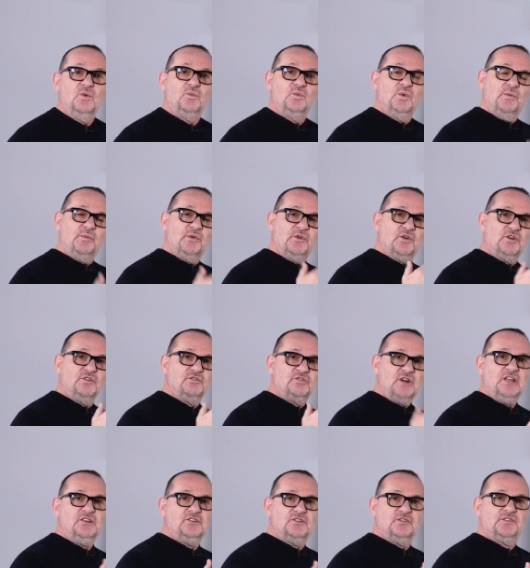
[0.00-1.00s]
Well, we've got a
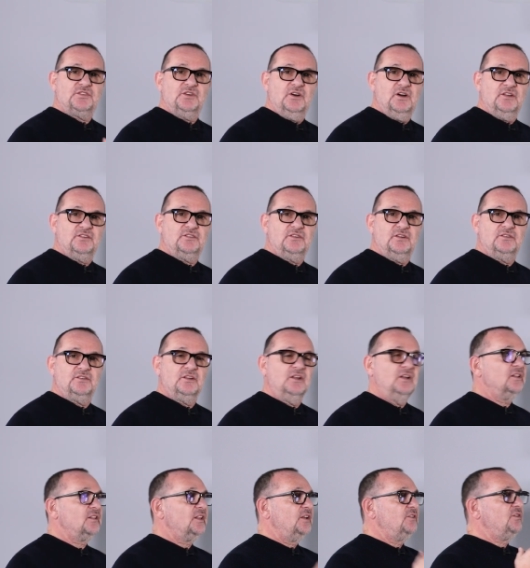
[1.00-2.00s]
range of sizes.
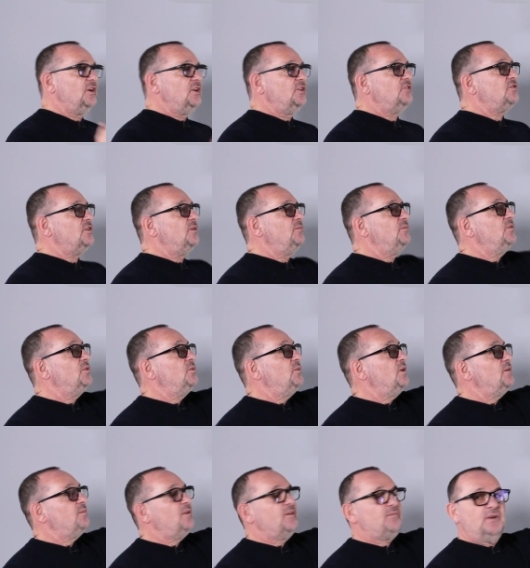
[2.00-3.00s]
They range from the
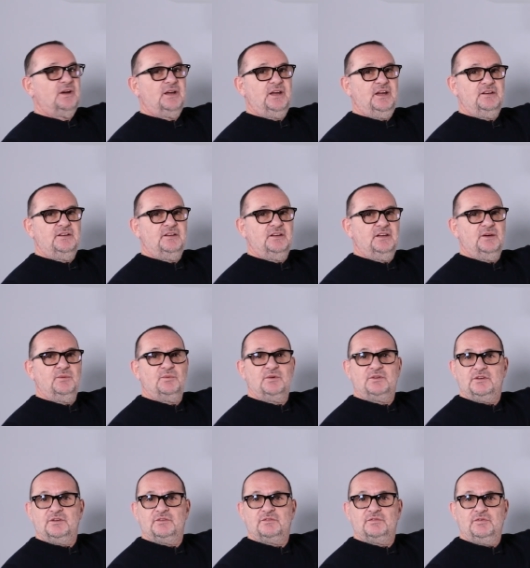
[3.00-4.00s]
one above my head here,
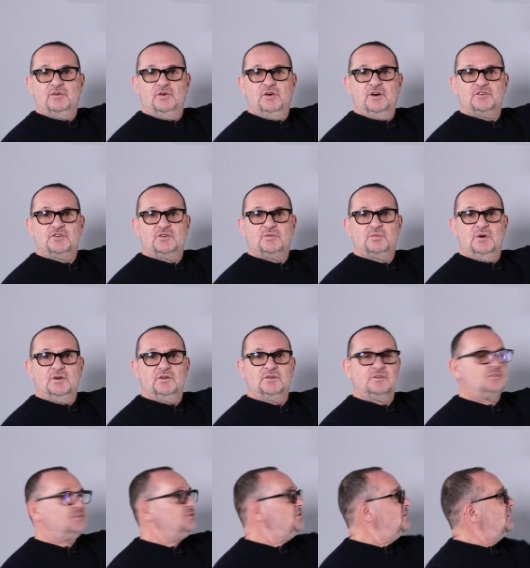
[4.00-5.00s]
which is 400
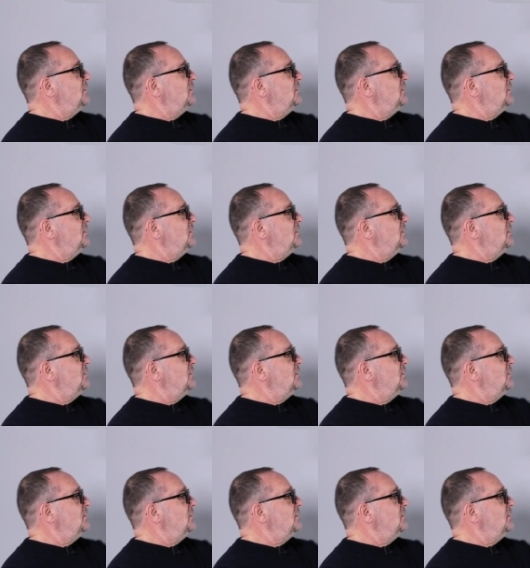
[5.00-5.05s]
watts.